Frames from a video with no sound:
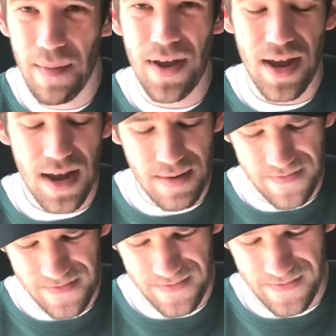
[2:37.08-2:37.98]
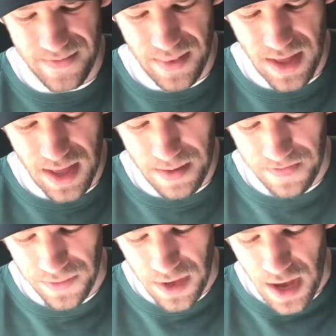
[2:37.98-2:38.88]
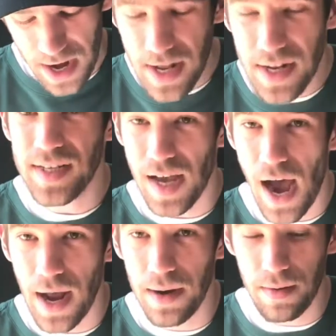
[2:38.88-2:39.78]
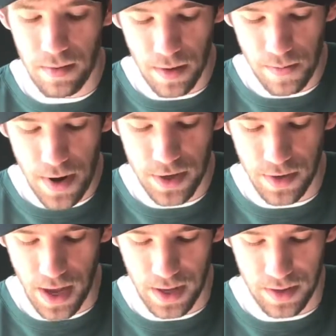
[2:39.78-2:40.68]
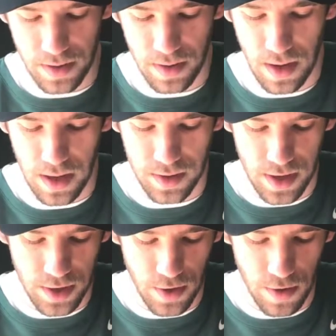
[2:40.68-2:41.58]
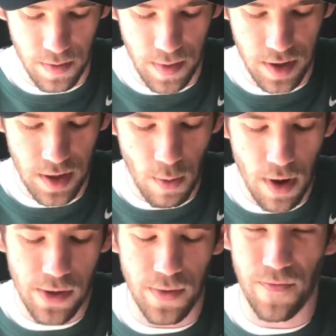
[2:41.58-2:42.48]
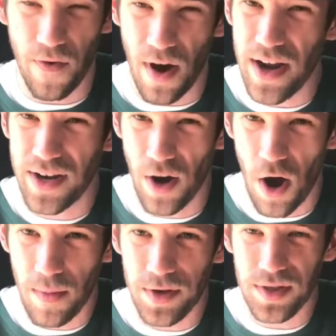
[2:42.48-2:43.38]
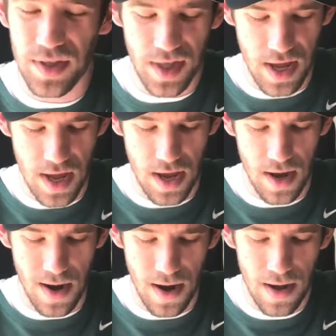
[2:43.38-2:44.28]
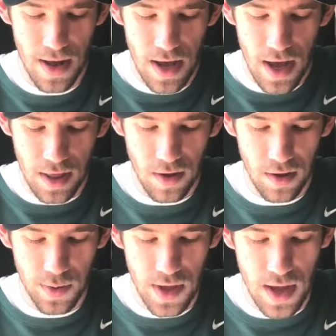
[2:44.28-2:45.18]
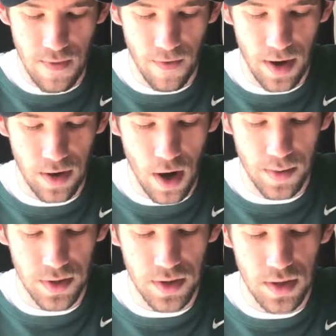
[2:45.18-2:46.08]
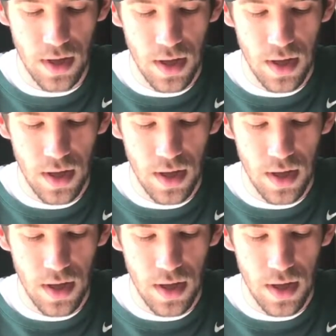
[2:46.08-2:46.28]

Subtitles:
I mean, he didn't sign the picture that I sent to him. It's no other than Frank Thomas. It's not the Frank Thomas